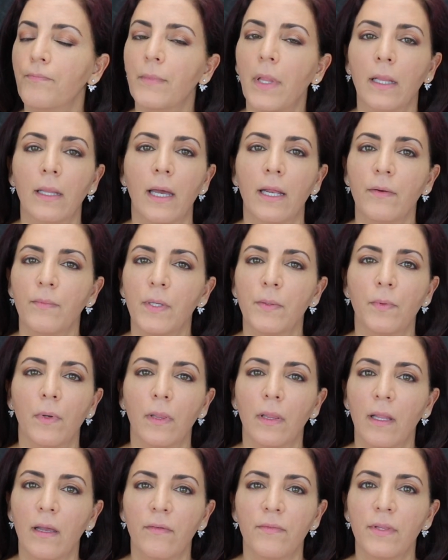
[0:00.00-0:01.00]
A lot of
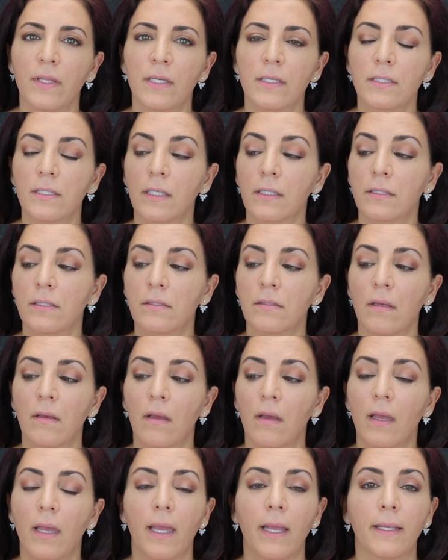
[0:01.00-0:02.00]
people love this. It's
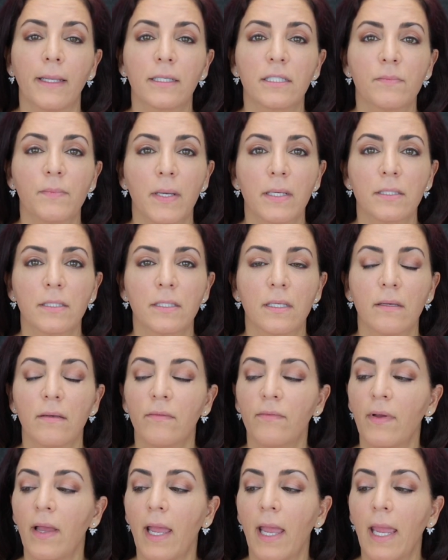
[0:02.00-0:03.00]

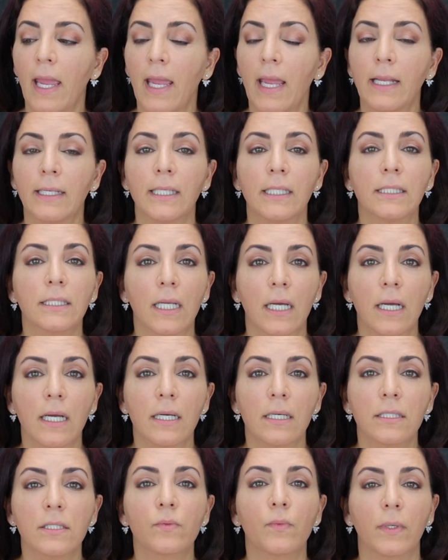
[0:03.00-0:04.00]
inexpensive and it
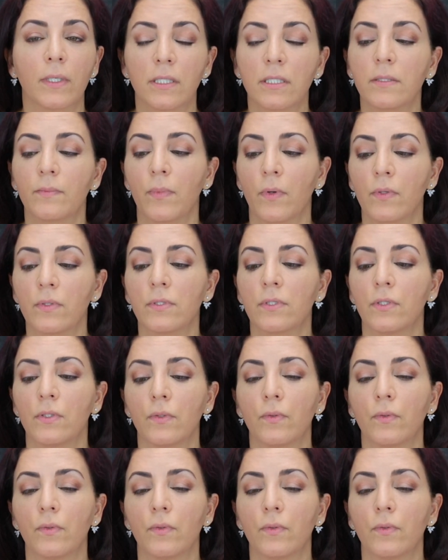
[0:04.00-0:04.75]
does what it's supposed to